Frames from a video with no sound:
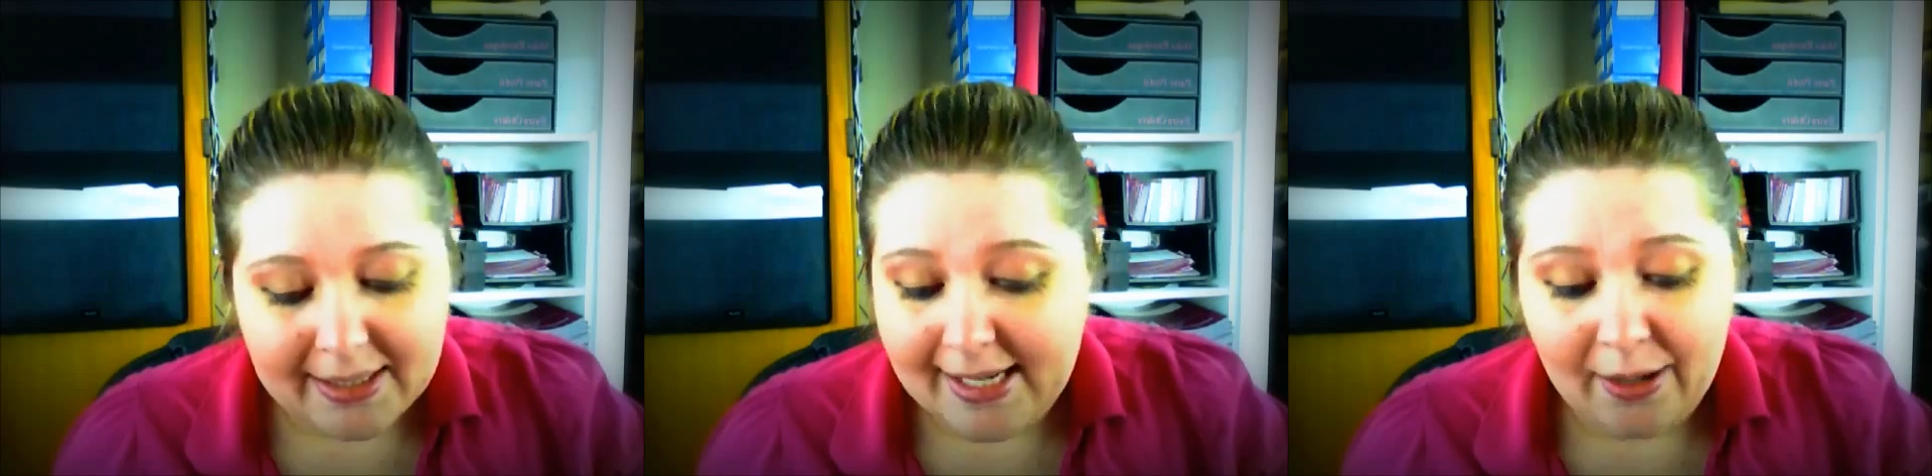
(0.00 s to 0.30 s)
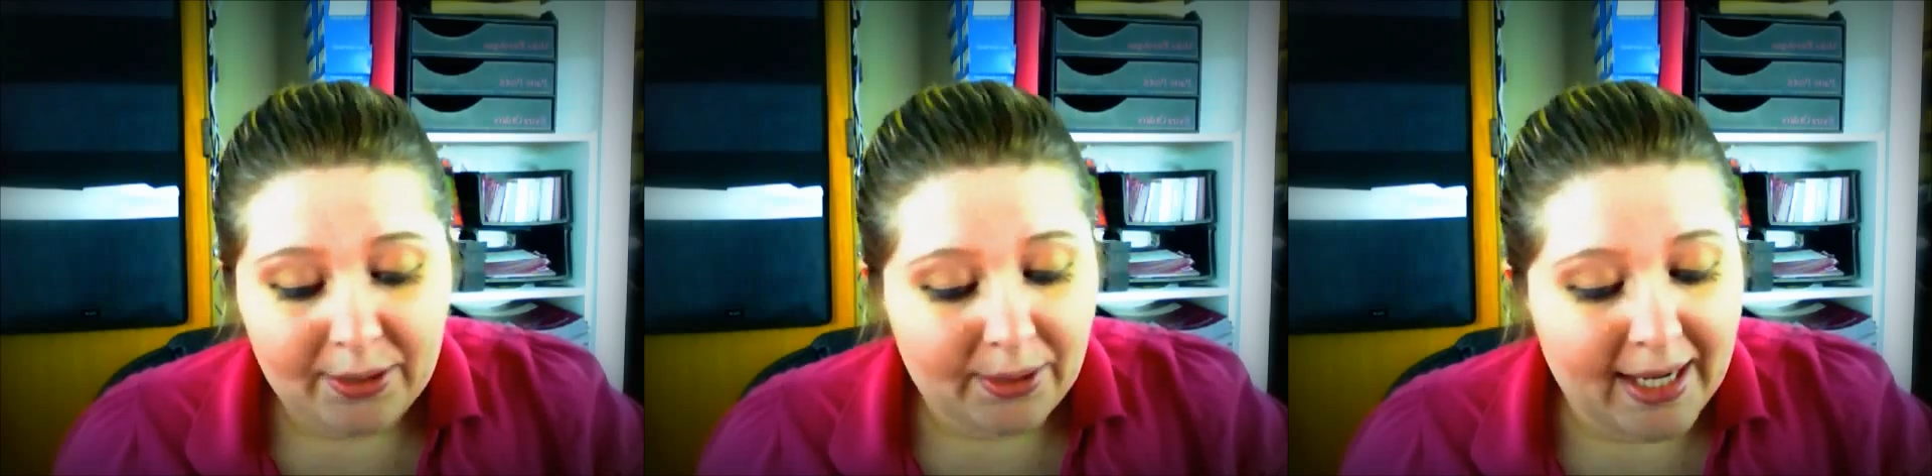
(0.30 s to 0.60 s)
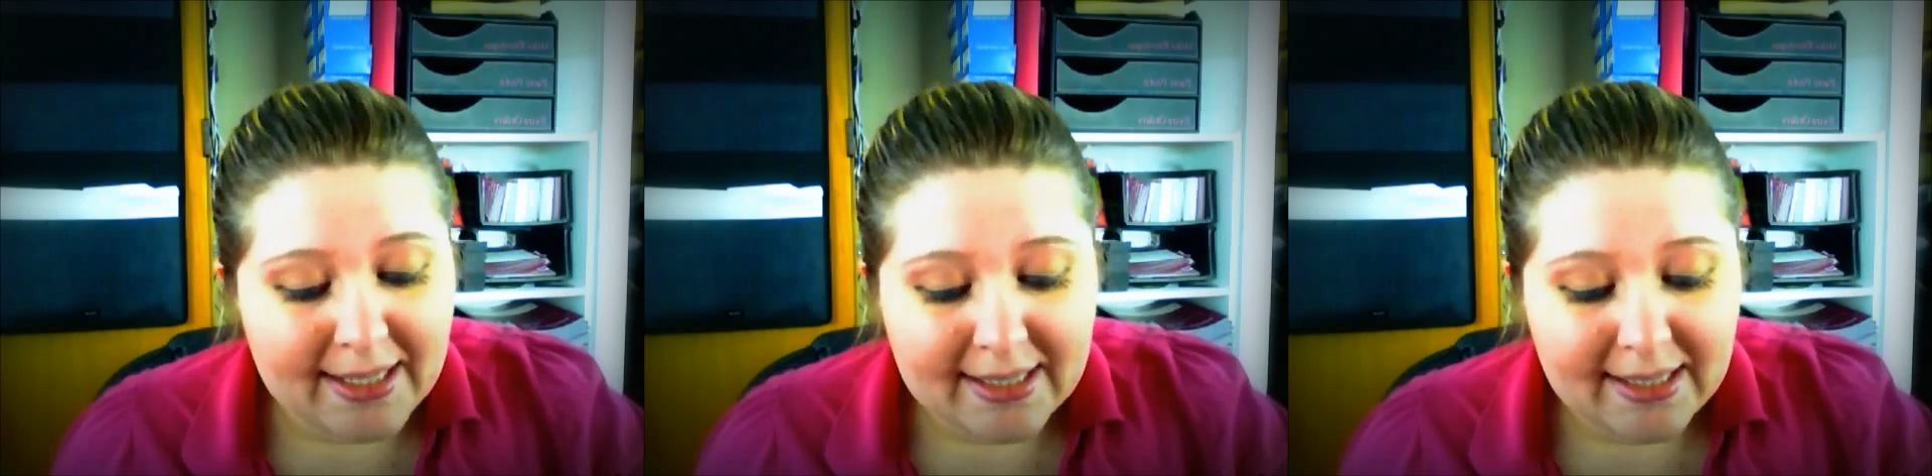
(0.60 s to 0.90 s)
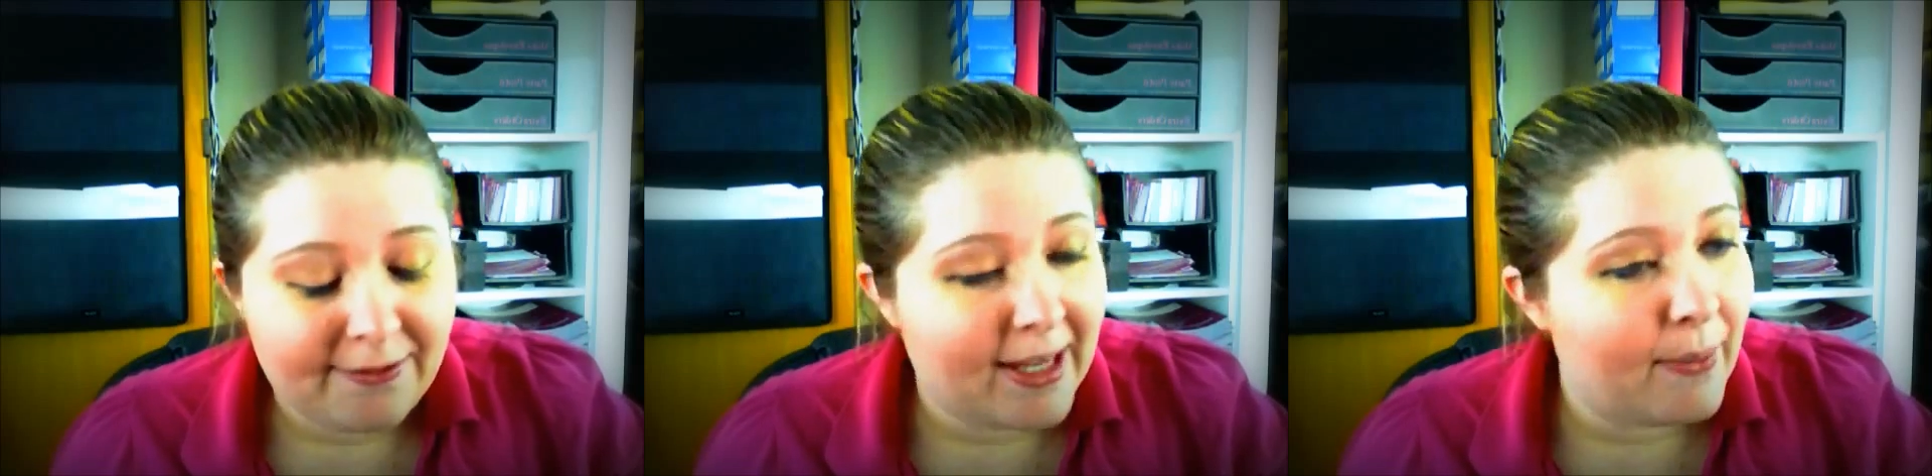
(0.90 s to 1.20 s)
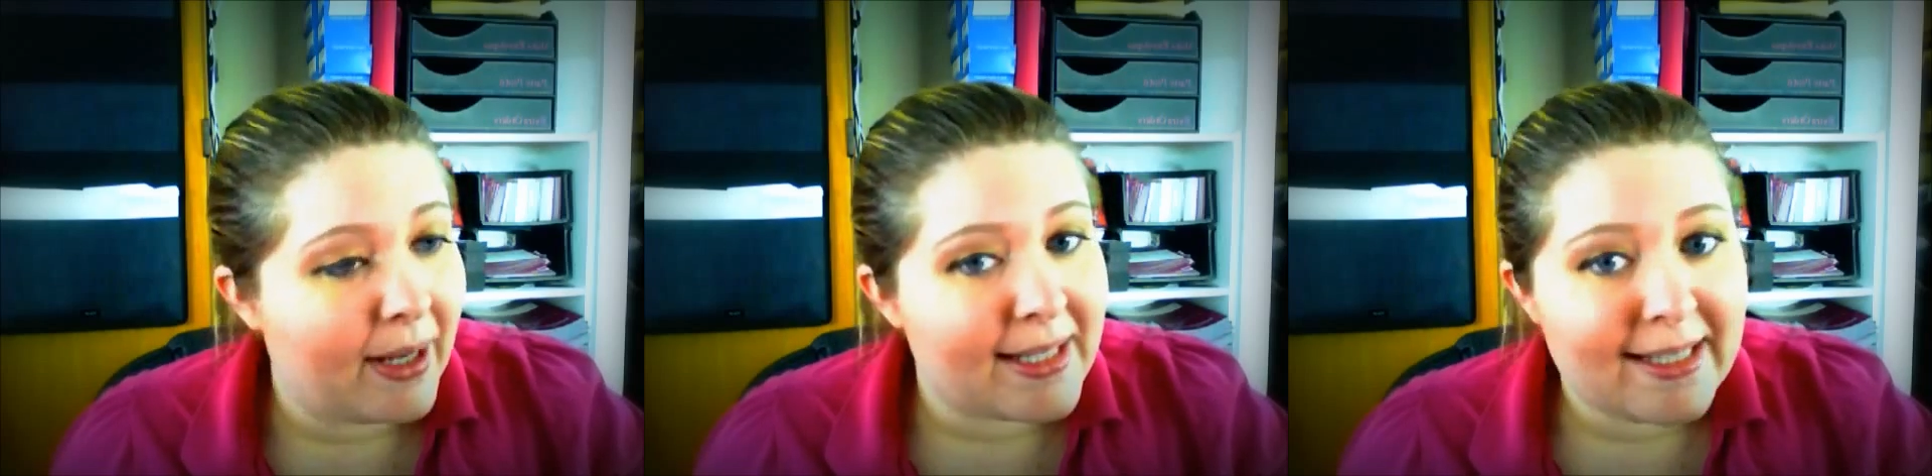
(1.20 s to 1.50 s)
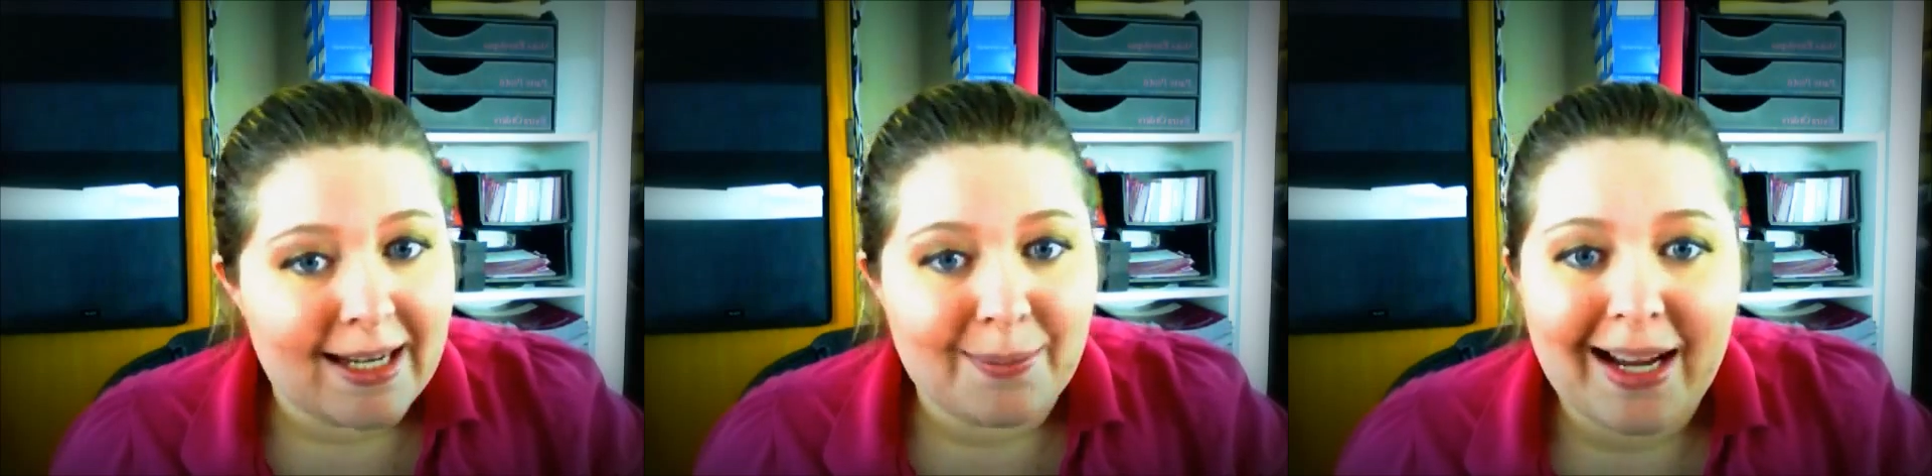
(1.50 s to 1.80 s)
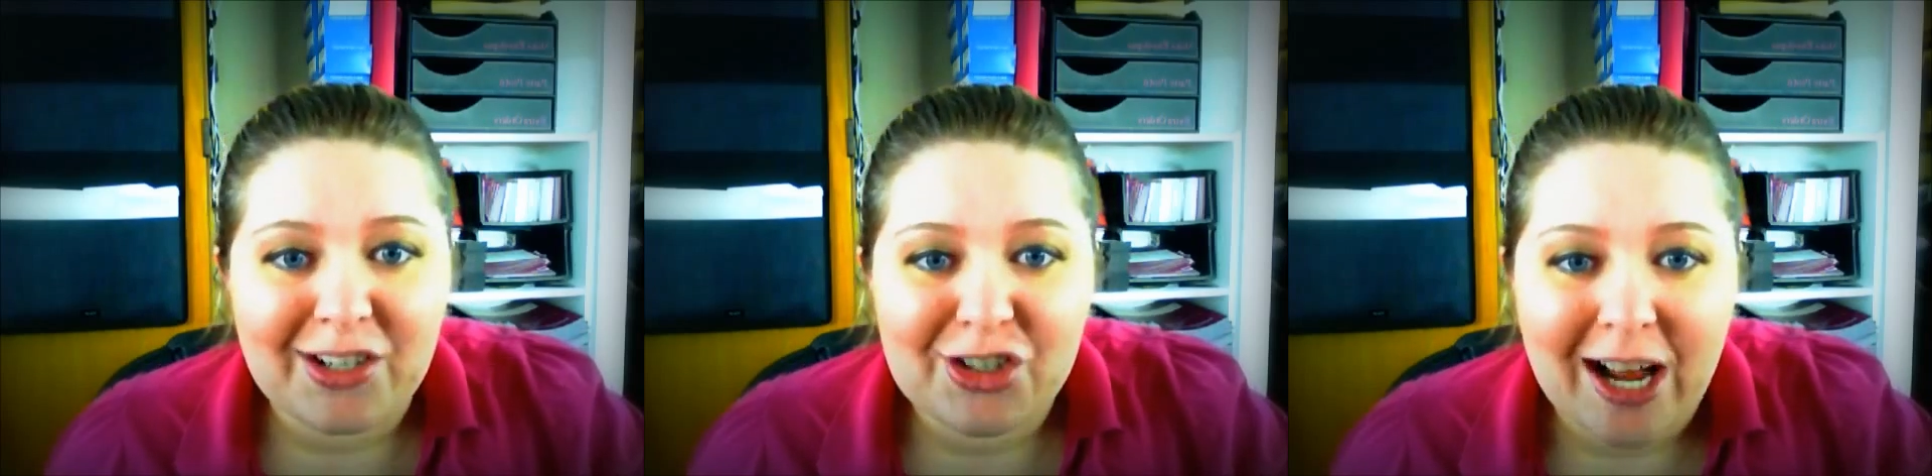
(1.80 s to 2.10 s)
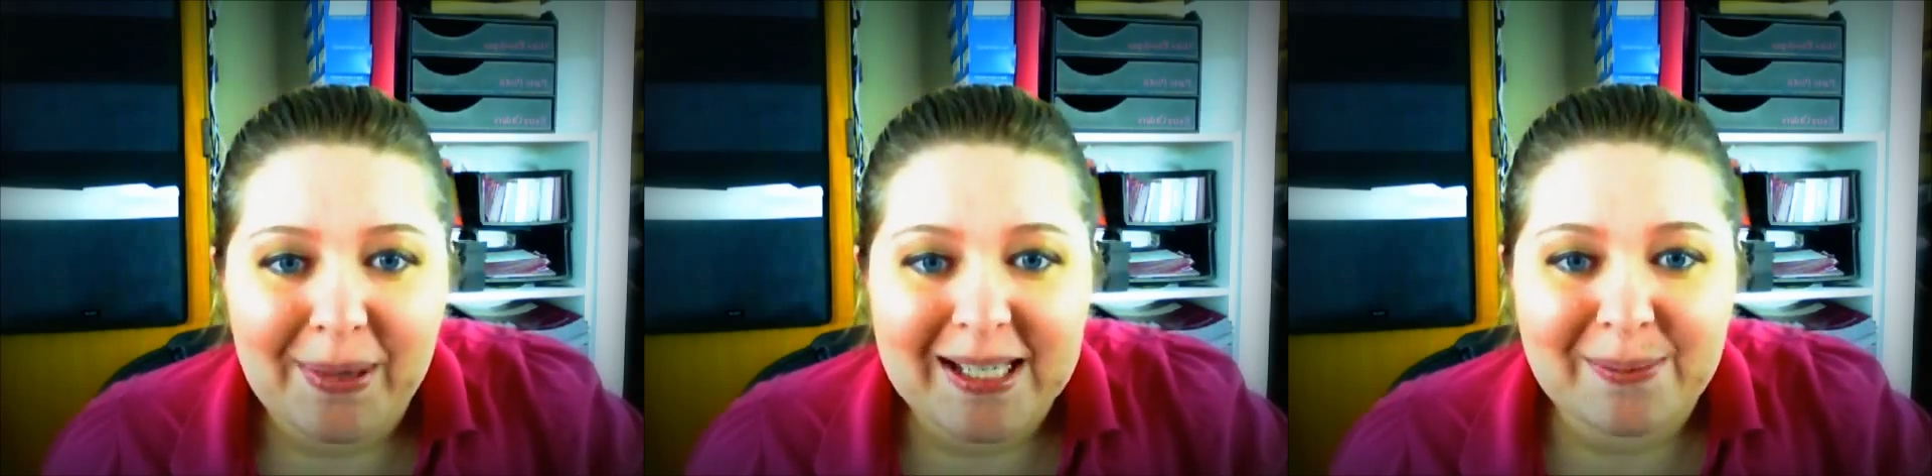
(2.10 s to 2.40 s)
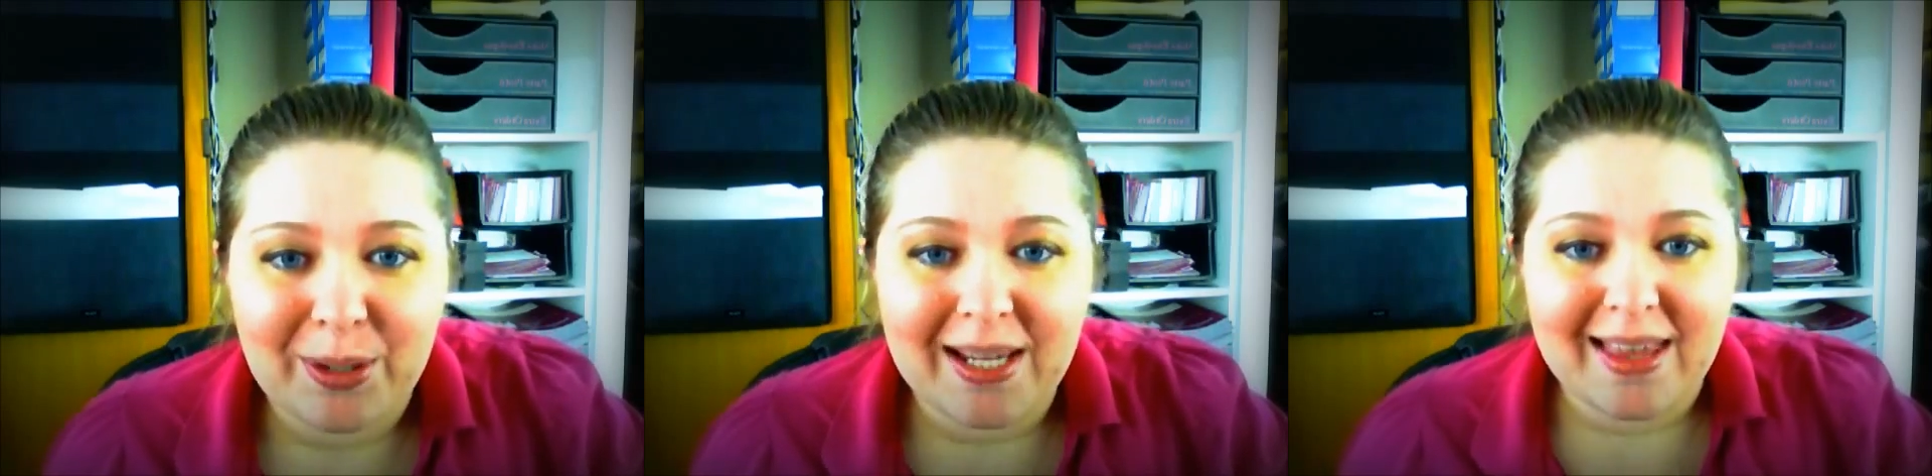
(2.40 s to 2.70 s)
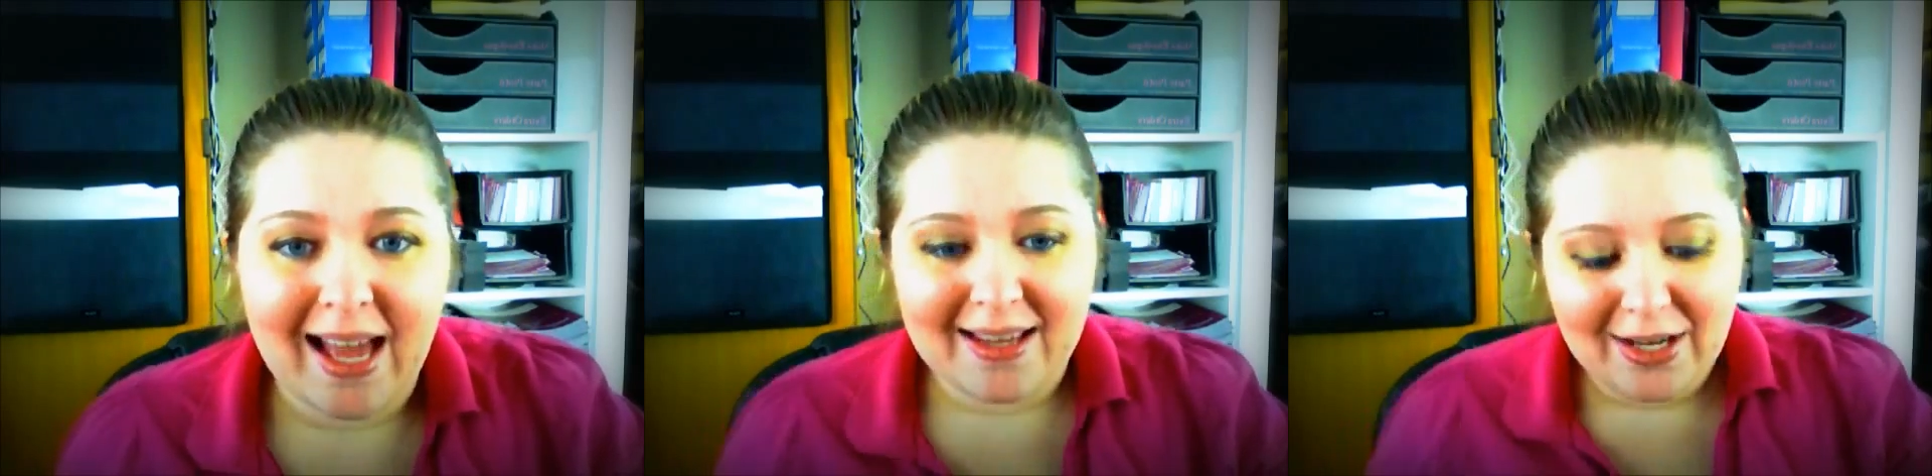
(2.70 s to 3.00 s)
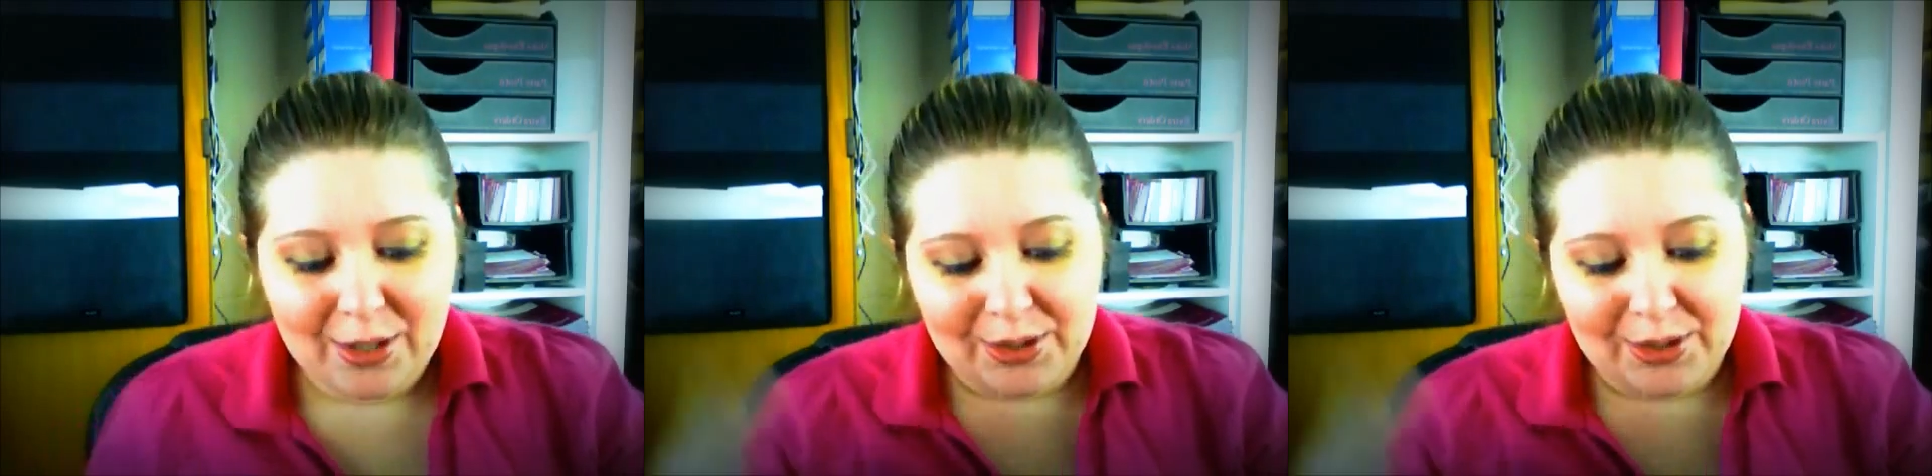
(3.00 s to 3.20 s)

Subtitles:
you tell their guests if they want the same kind of shopping spree that